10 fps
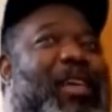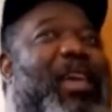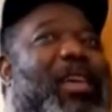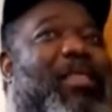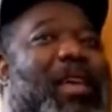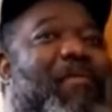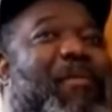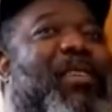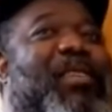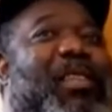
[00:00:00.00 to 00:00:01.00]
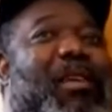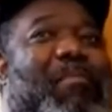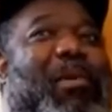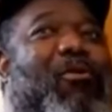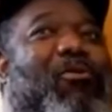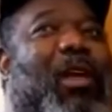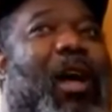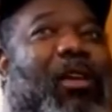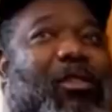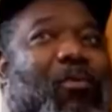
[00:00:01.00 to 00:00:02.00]
they they physically abused
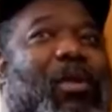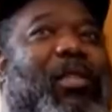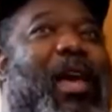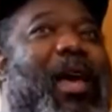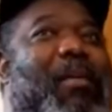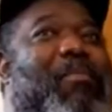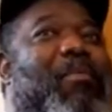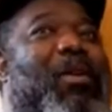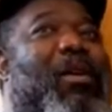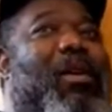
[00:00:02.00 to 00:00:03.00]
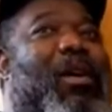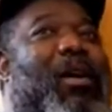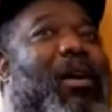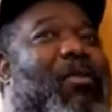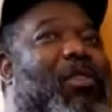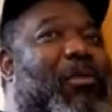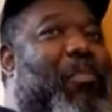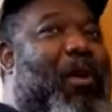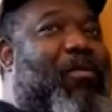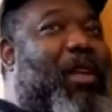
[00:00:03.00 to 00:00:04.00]
Oscar one time uh, on his
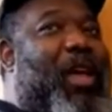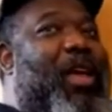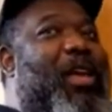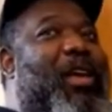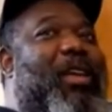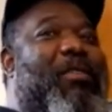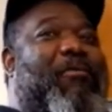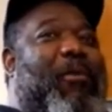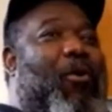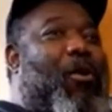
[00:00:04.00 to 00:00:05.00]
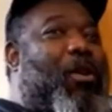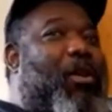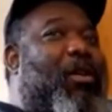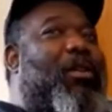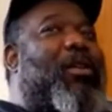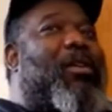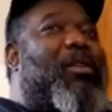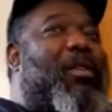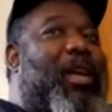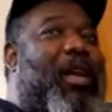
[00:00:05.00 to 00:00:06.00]
birthday in Florida.
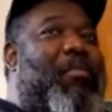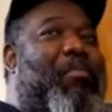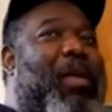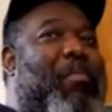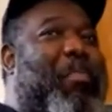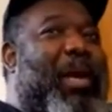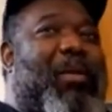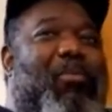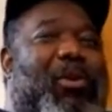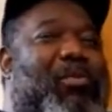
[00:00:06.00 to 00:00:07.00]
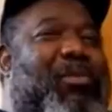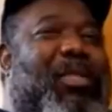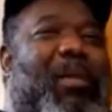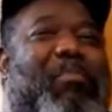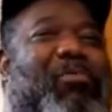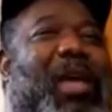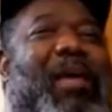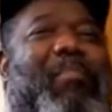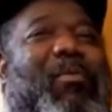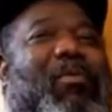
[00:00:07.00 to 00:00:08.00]
They they beat him with some
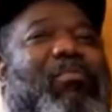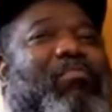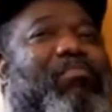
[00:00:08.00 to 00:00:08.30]
type of